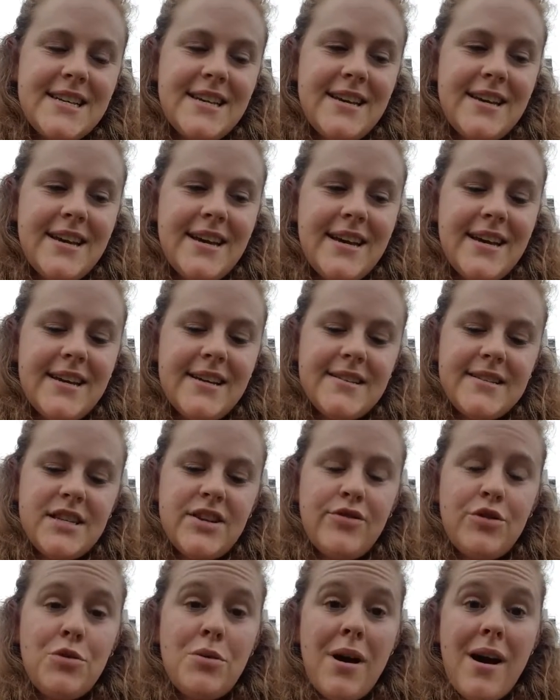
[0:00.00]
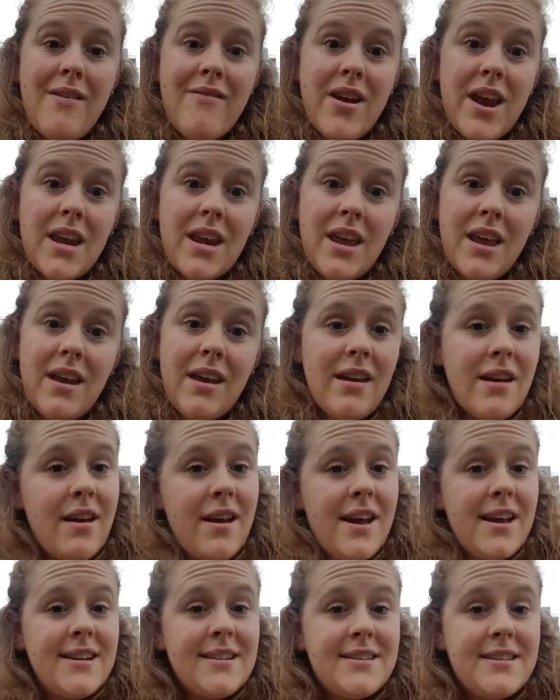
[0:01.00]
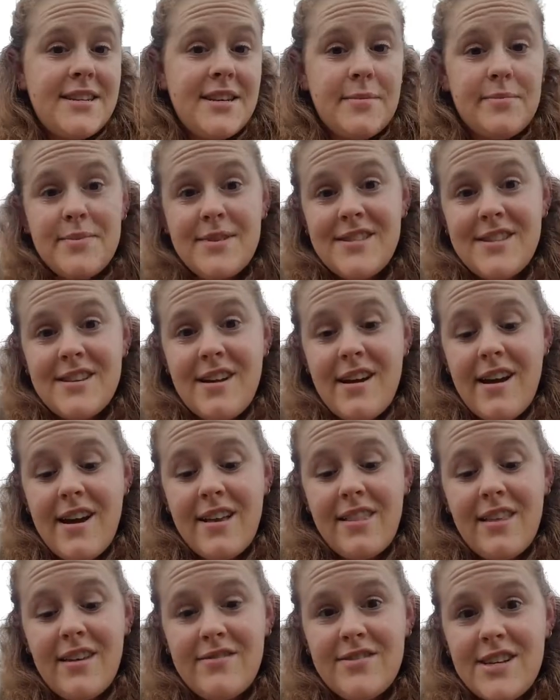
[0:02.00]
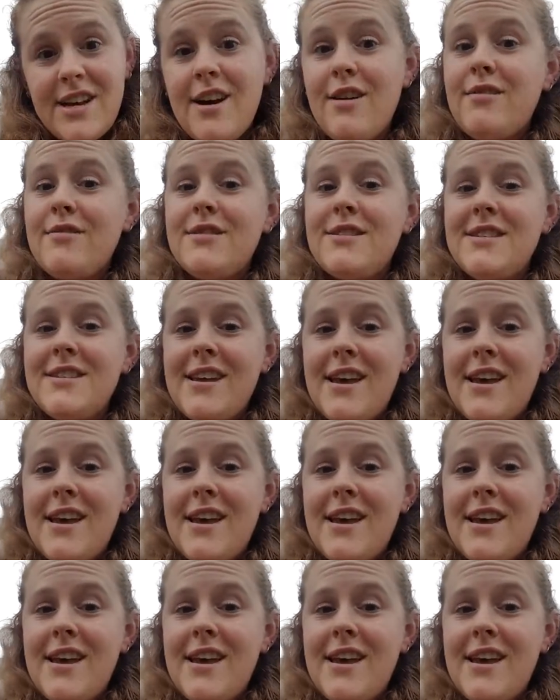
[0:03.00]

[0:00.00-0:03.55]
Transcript: And if you have any tips that I left out,